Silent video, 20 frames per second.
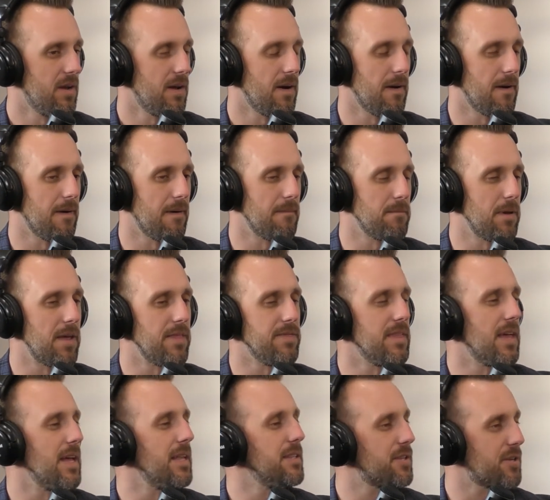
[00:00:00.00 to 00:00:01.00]
Um, and
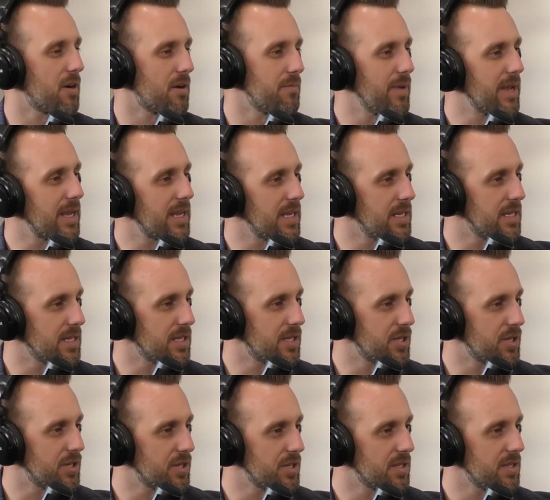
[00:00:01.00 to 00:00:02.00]
then start making
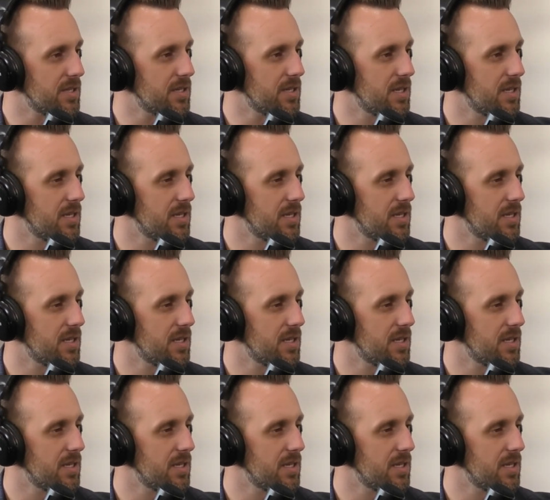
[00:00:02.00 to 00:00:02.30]
decisions.